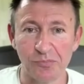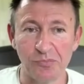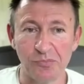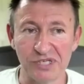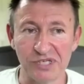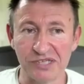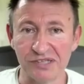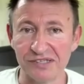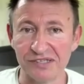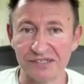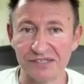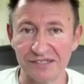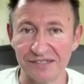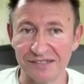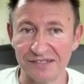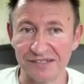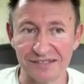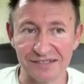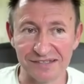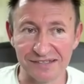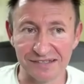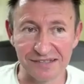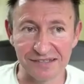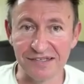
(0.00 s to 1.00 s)
But
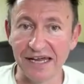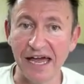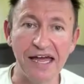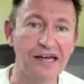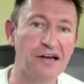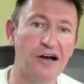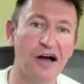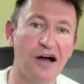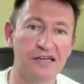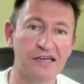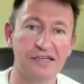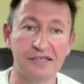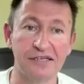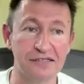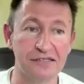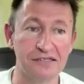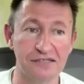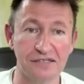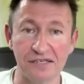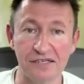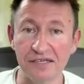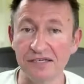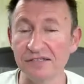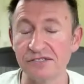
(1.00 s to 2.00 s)
an AI
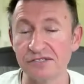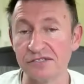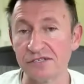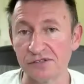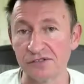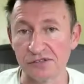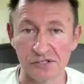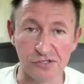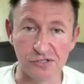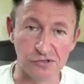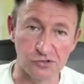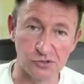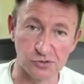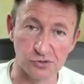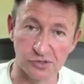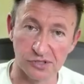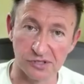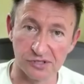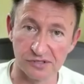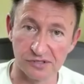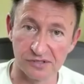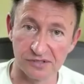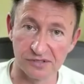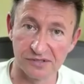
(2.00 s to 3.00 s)
can instantly do
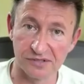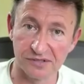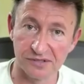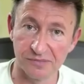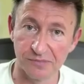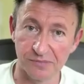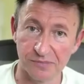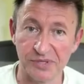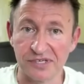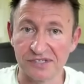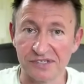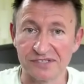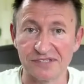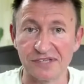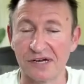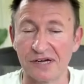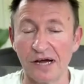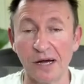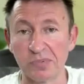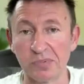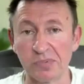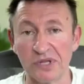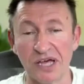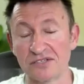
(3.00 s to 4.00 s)
it because the
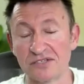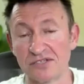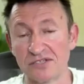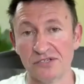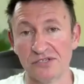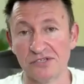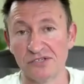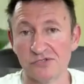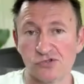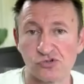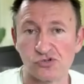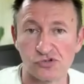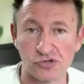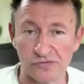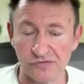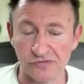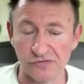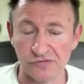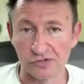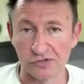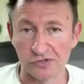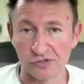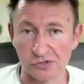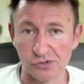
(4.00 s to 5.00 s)
complexity is
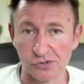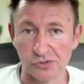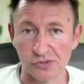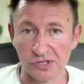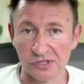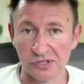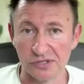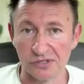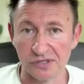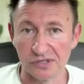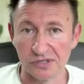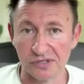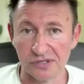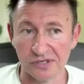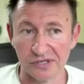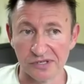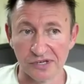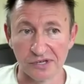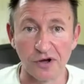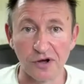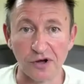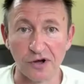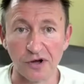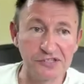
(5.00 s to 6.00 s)
trivial to it. Right.
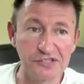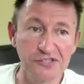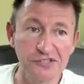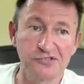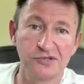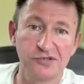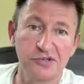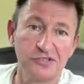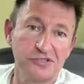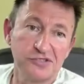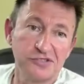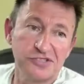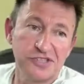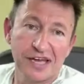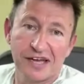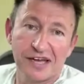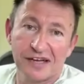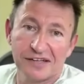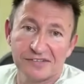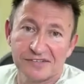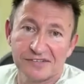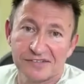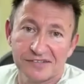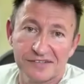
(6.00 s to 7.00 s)
And all it needs to
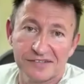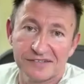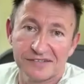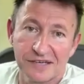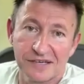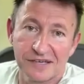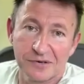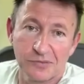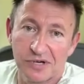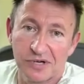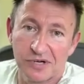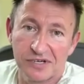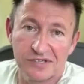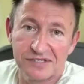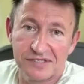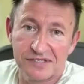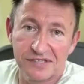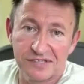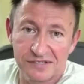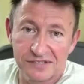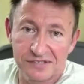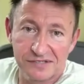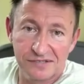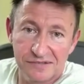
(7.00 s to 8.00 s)
understand is like, what is
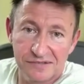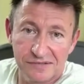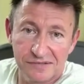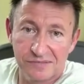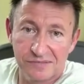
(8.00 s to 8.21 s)
this